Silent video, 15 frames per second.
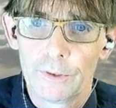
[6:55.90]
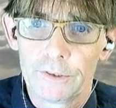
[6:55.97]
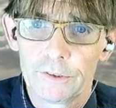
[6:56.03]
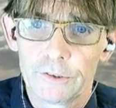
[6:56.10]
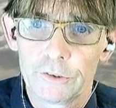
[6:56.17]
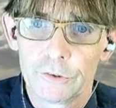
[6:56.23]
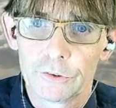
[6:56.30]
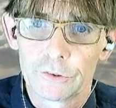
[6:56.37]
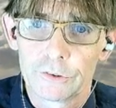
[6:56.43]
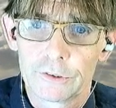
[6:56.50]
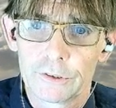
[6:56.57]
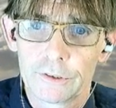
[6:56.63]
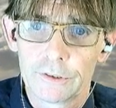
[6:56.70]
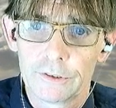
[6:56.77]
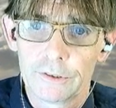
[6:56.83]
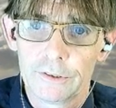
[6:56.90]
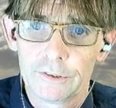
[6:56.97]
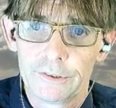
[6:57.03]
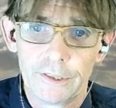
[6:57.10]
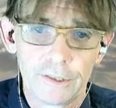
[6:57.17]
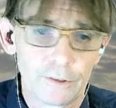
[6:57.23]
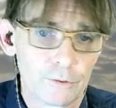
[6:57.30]
which is just
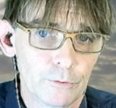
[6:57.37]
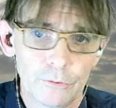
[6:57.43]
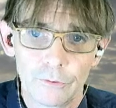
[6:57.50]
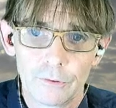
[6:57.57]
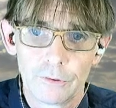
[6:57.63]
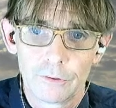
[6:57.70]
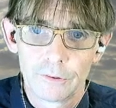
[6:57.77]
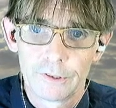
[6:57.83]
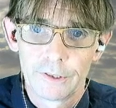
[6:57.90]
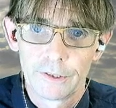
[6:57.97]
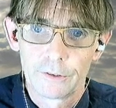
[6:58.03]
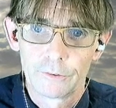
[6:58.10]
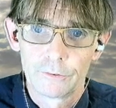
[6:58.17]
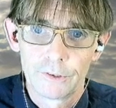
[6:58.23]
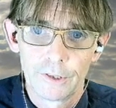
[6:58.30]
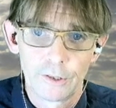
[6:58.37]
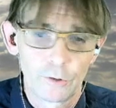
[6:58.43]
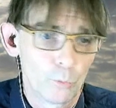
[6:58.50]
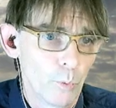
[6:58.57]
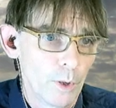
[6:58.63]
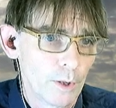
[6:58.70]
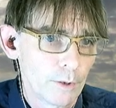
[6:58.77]
0, 0,
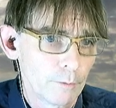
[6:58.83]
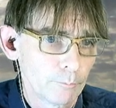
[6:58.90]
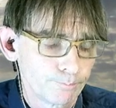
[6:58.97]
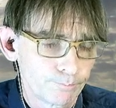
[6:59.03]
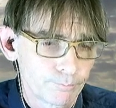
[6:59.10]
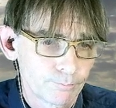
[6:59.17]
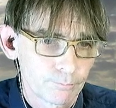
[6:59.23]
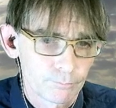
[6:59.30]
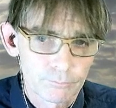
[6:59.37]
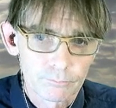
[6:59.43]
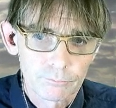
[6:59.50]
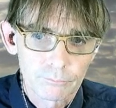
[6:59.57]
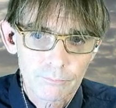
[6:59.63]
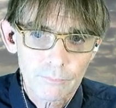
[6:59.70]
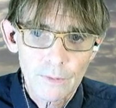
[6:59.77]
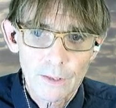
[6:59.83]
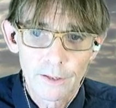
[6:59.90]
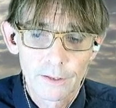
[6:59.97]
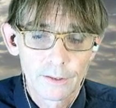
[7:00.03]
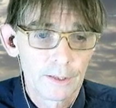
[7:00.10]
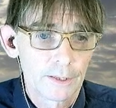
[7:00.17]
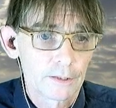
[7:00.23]
0, 1.
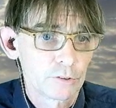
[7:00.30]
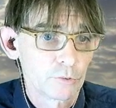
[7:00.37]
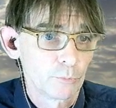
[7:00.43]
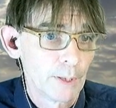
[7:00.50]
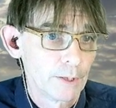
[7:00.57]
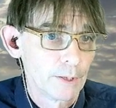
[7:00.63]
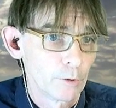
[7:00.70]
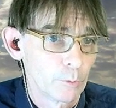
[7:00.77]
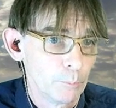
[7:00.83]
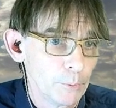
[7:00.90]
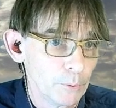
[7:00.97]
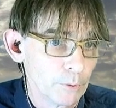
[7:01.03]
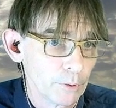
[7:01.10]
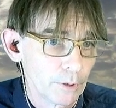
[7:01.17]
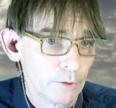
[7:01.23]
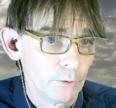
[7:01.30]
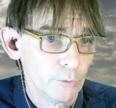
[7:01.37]
And that is why the computer